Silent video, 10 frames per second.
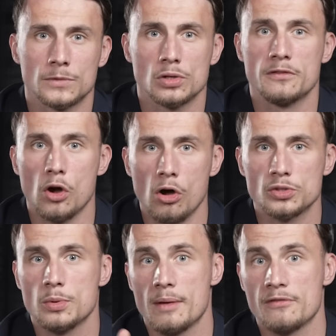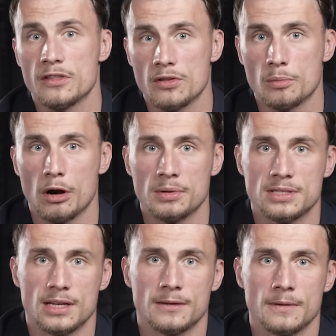So of course we went for the other property.